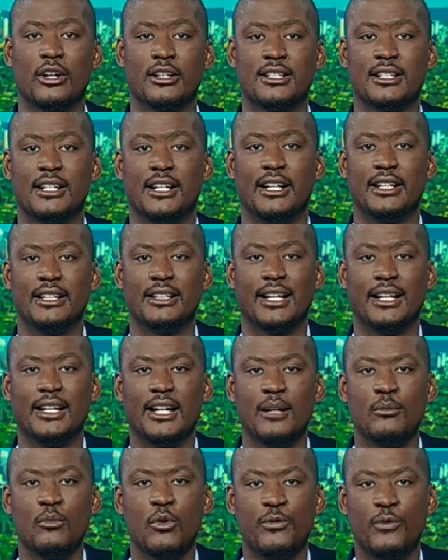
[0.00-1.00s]
Dr.
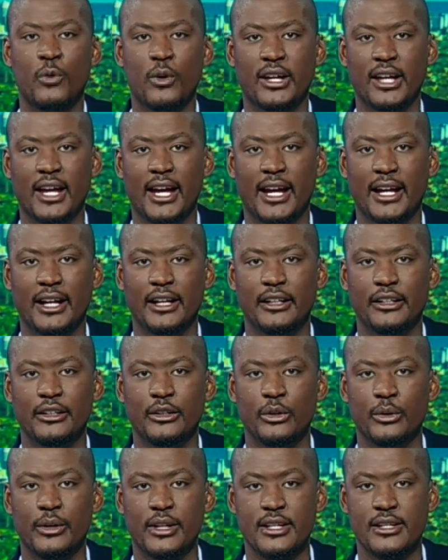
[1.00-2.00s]
Tlaleng Mofokeng,
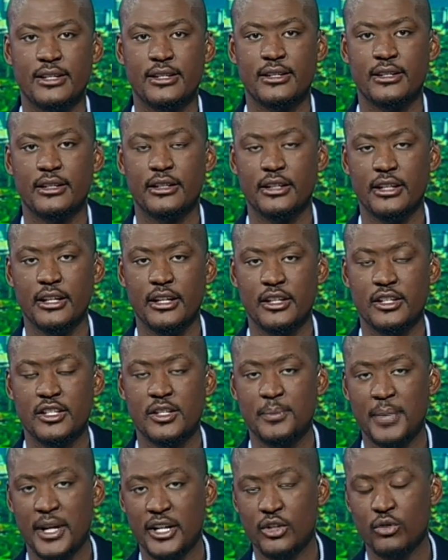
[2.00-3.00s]
who is the
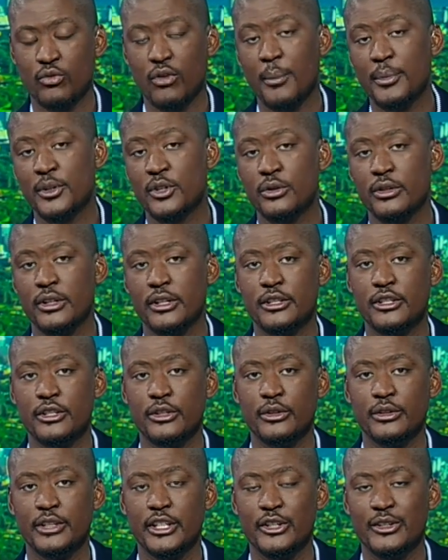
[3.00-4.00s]
special rapporteur
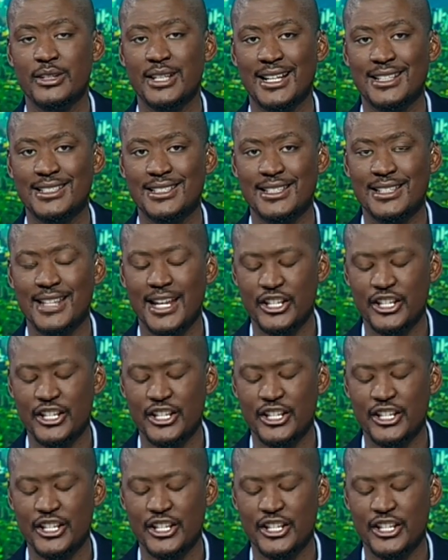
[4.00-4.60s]
to the United